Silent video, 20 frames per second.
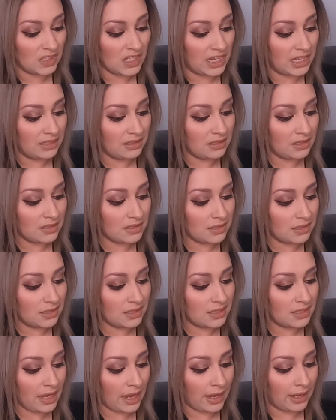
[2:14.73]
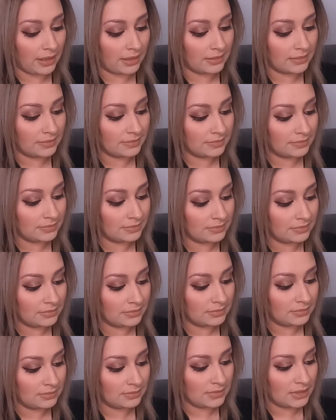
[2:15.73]
It doesn't say.
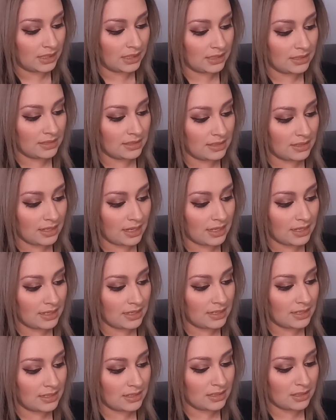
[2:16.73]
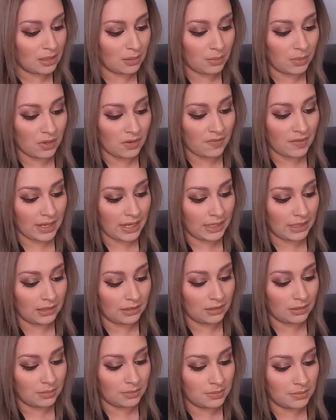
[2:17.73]
It says number of
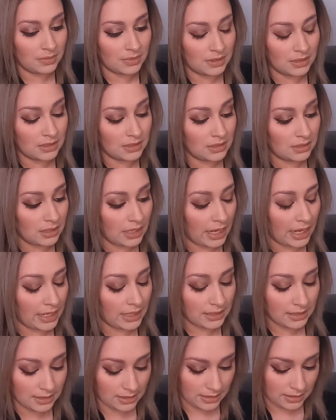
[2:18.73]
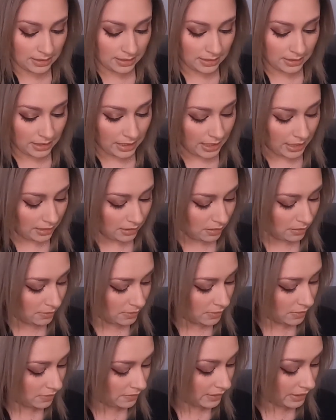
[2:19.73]
items, eight
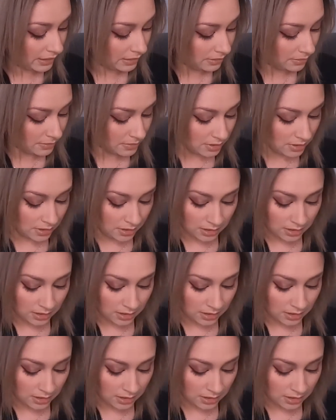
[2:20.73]
number of items.